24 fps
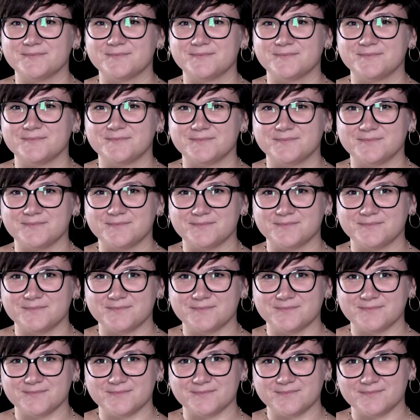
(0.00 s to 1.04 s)

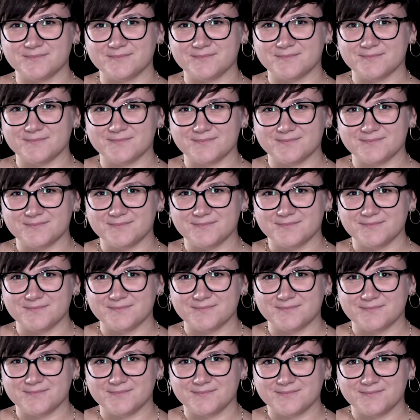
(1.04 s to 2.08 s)

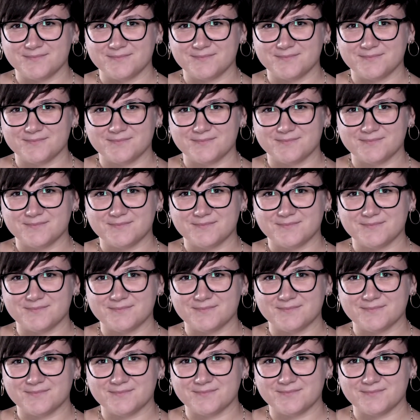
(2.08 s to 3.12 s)

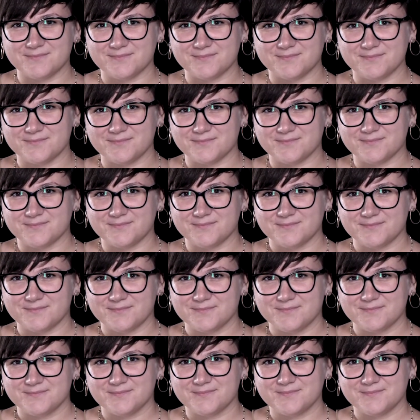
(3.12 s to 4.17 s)

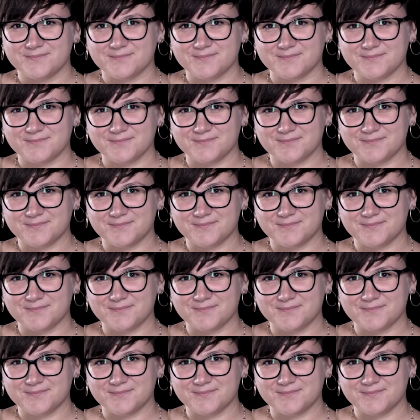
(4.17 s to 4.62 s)
No words are spoken by the person on screen.